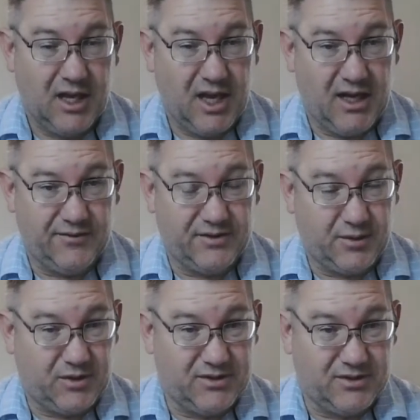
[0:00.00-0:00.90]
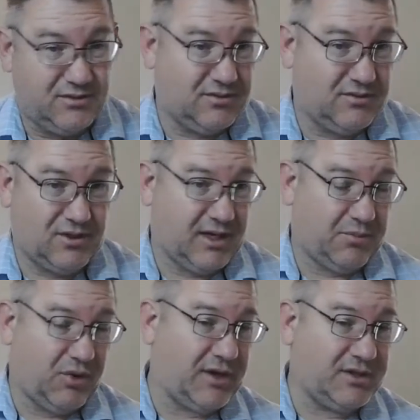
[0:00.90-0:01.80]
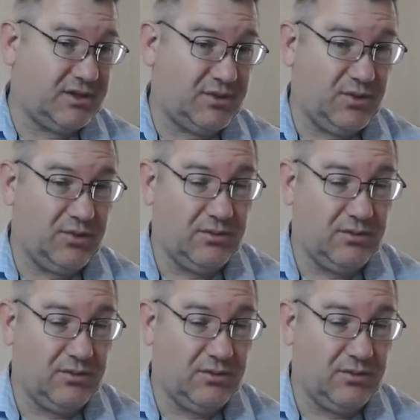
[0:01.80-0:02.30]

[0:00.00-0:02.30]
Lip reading: And if someone's trying to pressure you